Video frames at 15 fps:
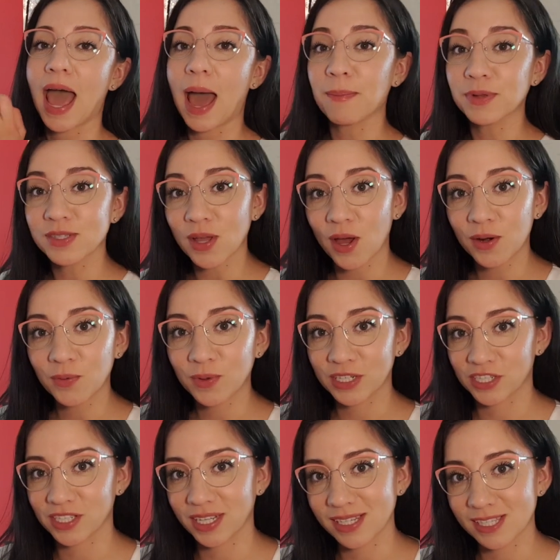Amazon
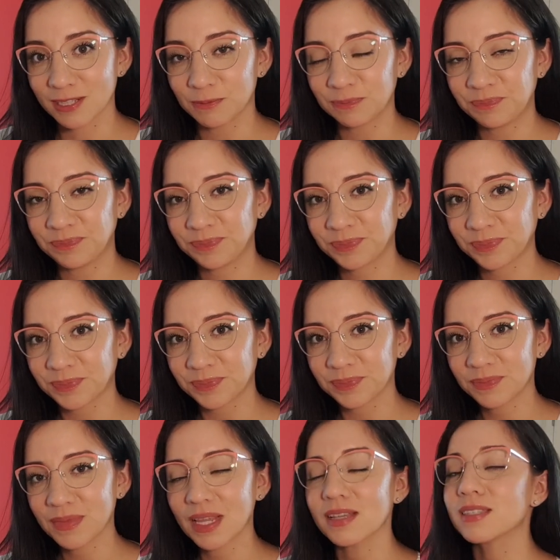wish list,
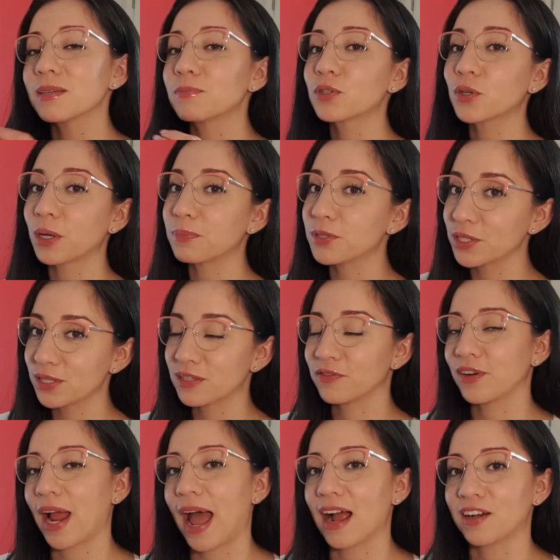subscriptions
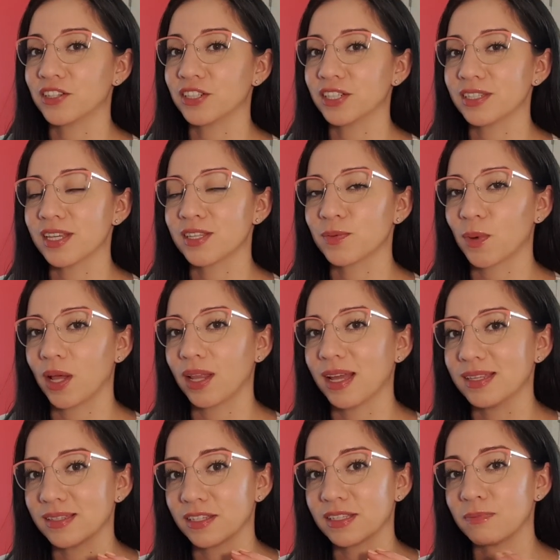for actors, as well
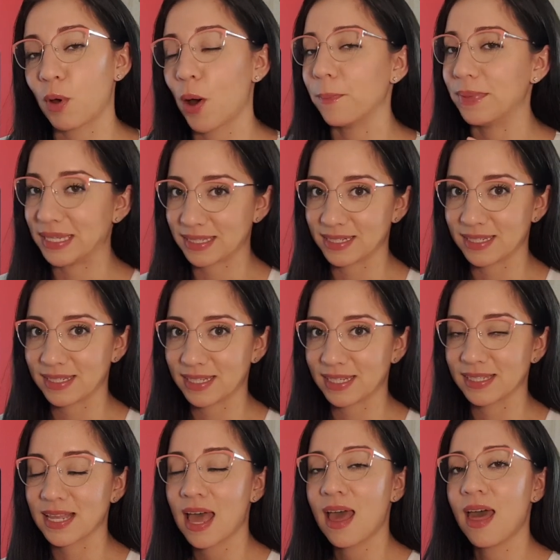as the small
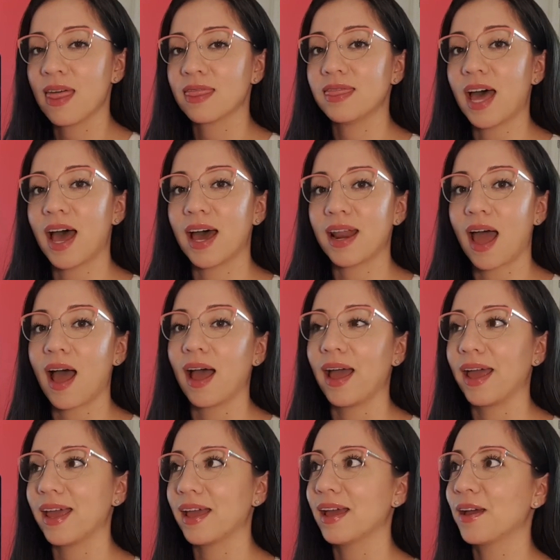businesses that
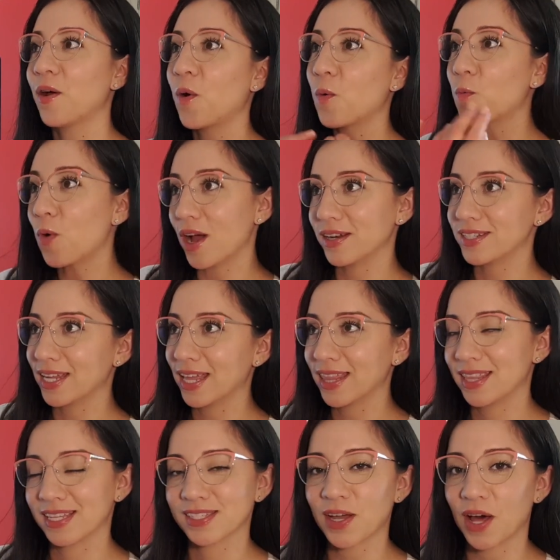I want
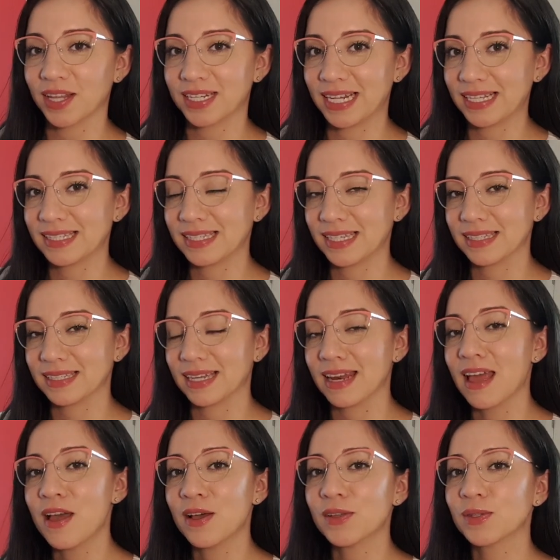this holiday season.
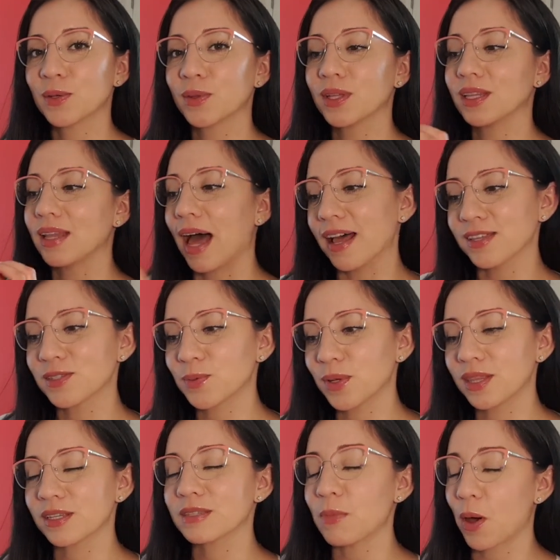So the last
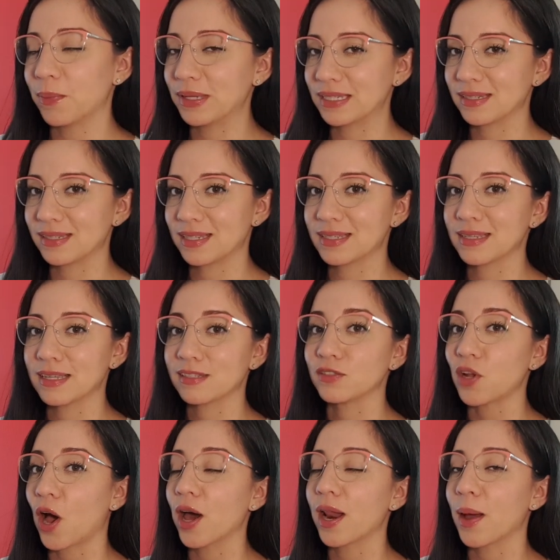one, the small businesses, is
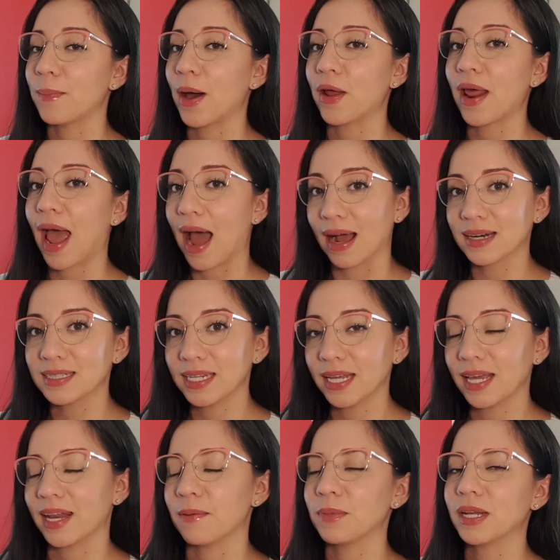not about
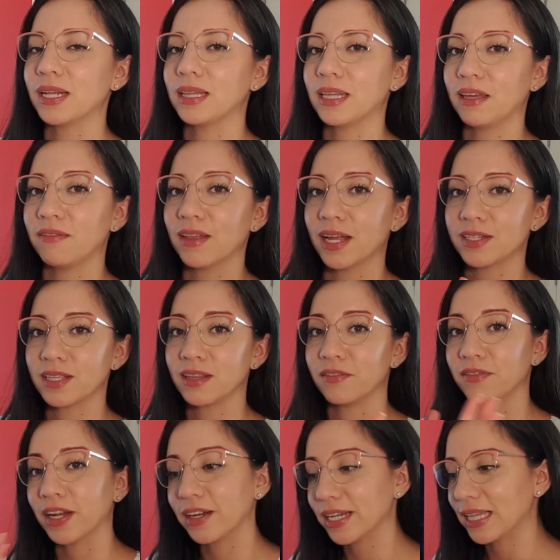acting, and I'm going to leave that to the
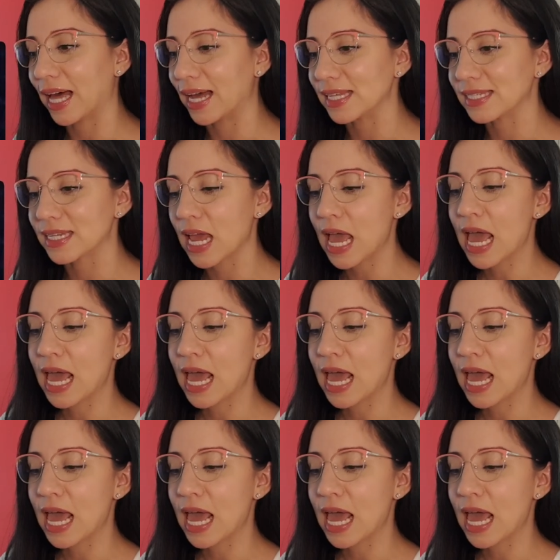very last.